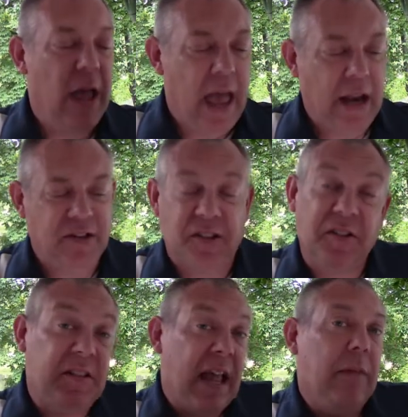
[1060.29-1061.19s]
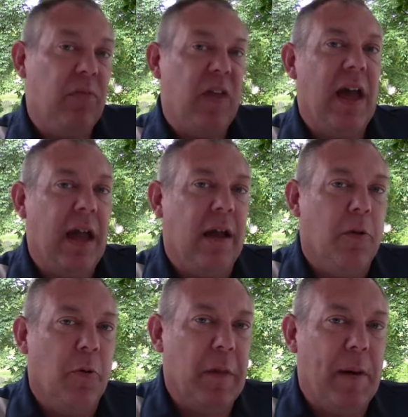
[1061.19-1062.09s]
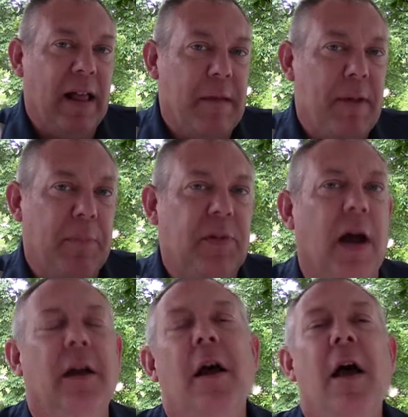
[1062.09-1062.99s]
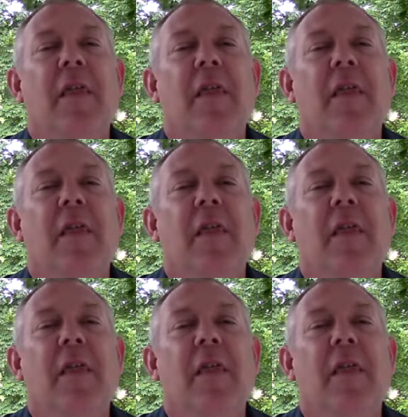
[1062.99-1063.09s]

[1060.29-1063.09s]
and it's the same thing with a polypeptide.